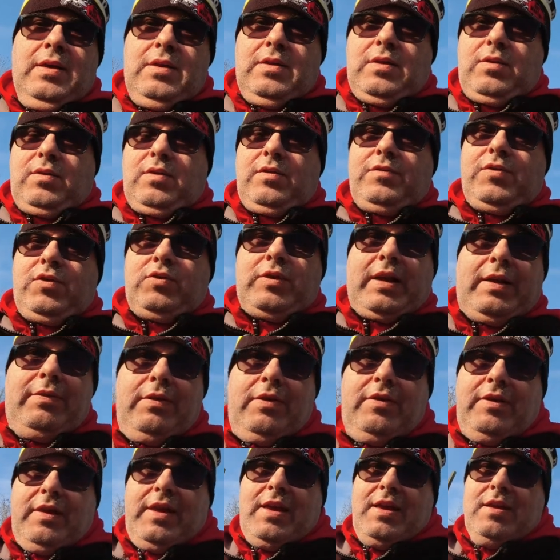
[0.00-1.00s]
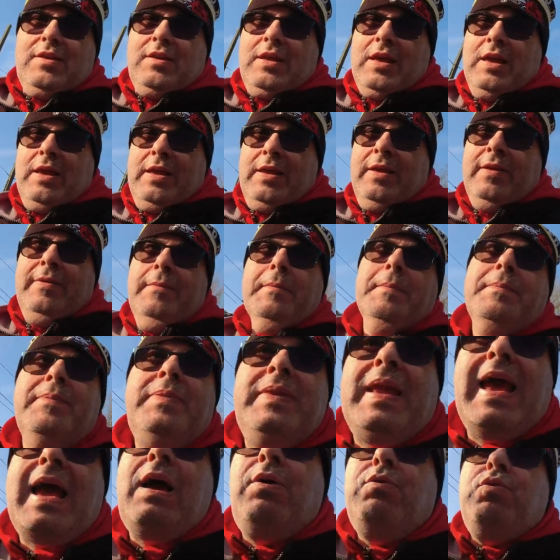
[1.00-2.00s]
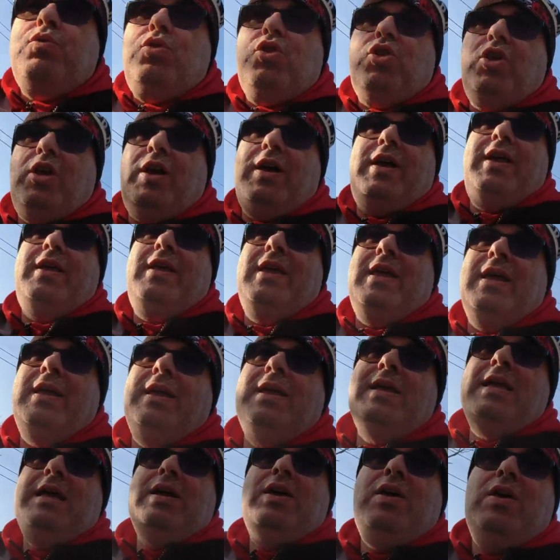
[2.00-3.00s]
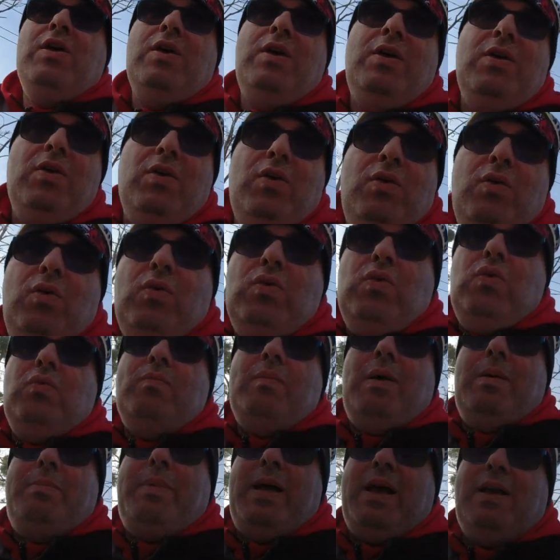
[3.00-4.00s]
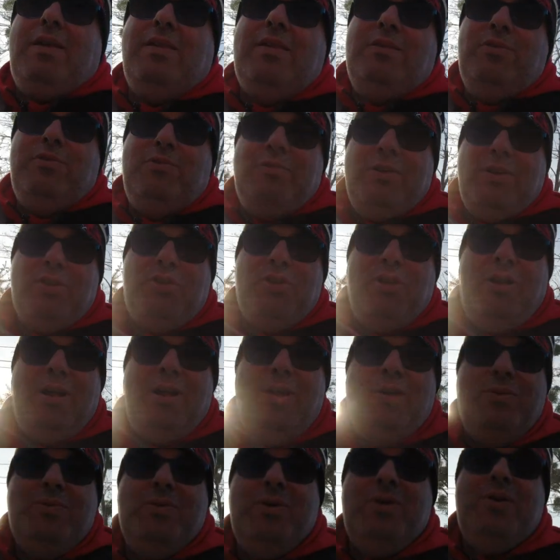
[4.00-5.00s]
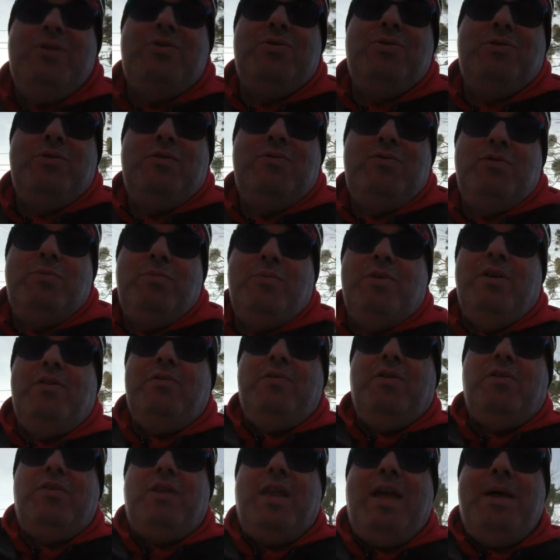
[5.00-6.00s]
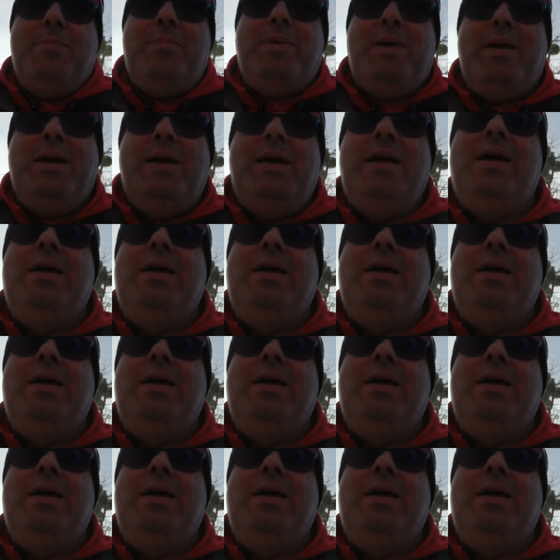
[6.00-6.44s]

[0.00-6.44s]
Don't want to fall down the stairs. Ouch! Oh, my back's still fragile. Shouldn't have jumped off the step.